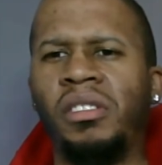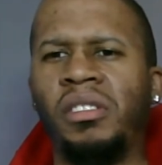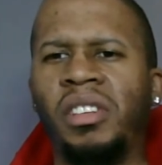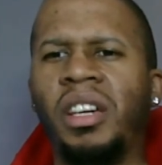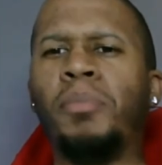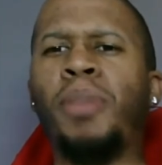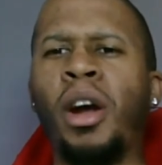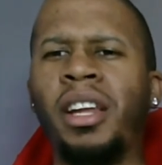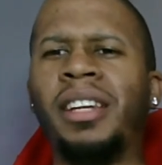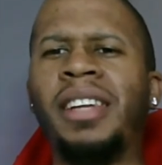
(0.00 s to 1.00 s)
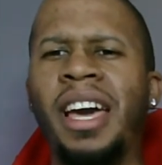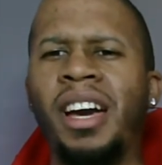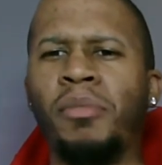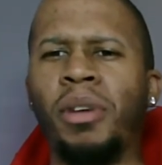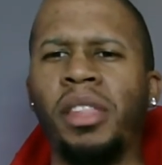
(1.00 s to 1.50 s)
Yeah, burn it
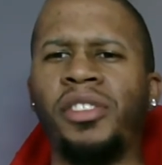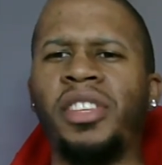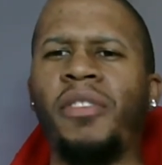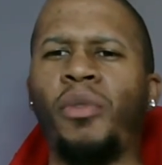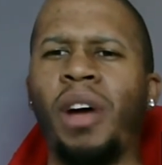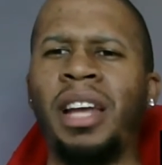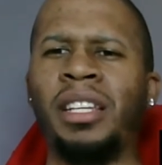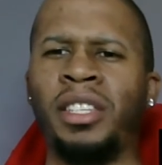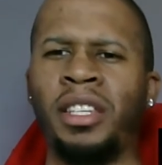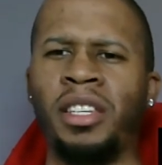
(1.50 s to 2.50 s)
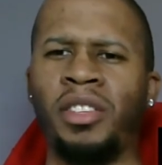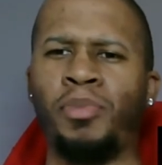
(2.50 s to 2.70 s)
down, but it's Seth Rollins in this.